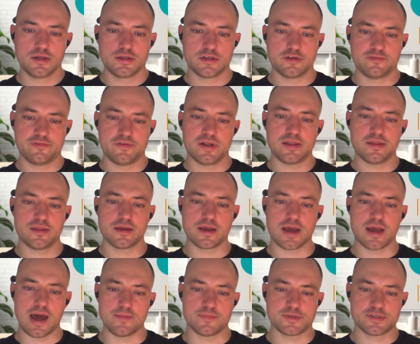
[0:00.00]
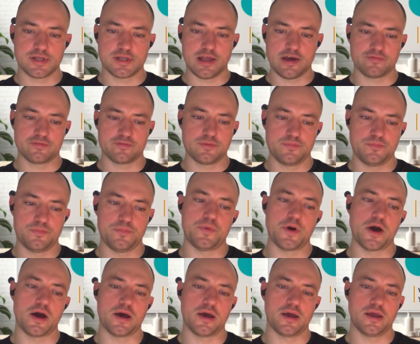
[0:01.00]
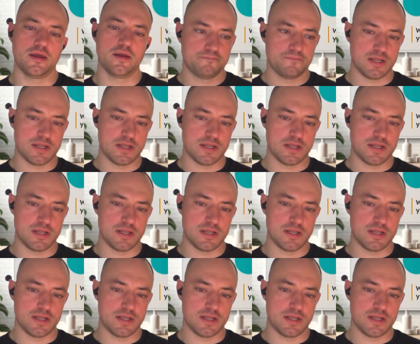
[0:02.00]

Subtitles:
to fill in the gaps left by